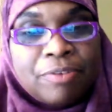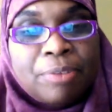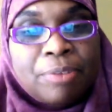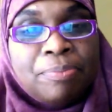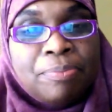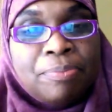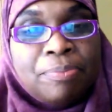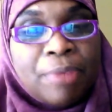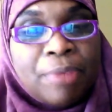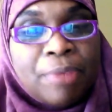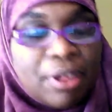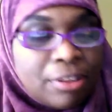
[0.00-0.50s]

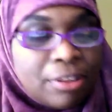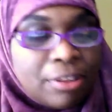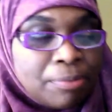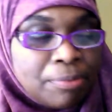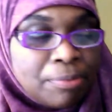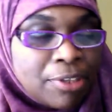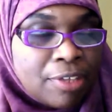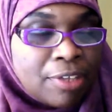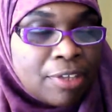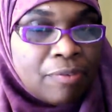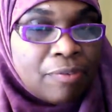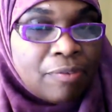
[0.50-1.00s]
a
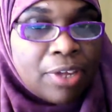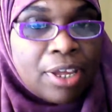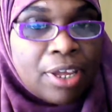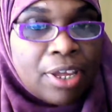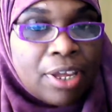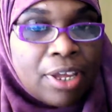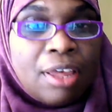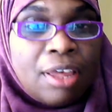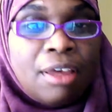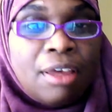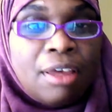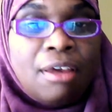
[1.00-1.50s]
specific
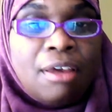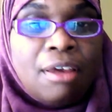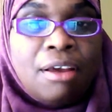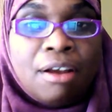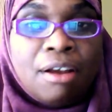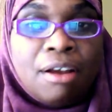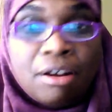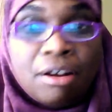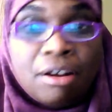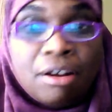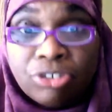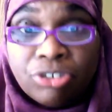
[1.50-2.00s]

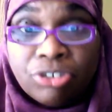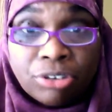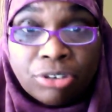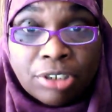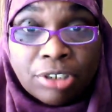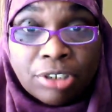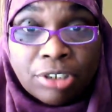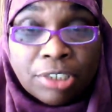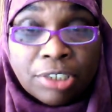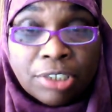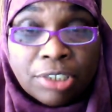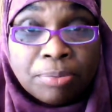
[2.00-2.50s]

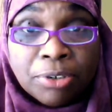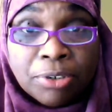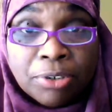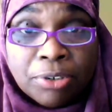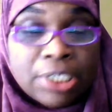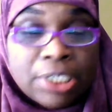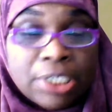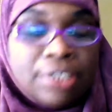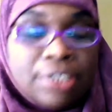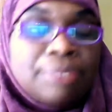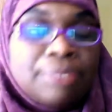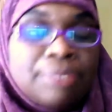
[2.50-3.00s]
cultural
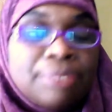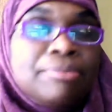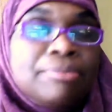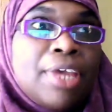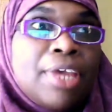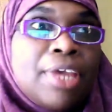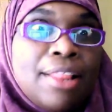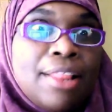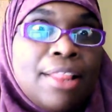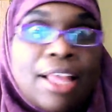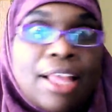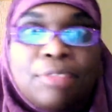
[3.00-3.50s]
experience,
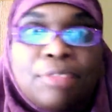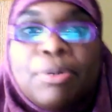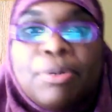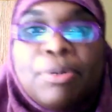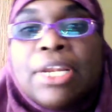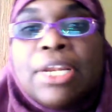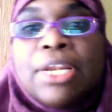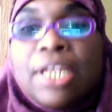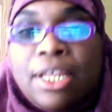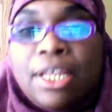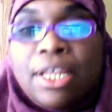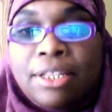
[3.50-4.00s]
and that's what
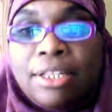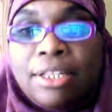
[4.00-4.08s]
it is.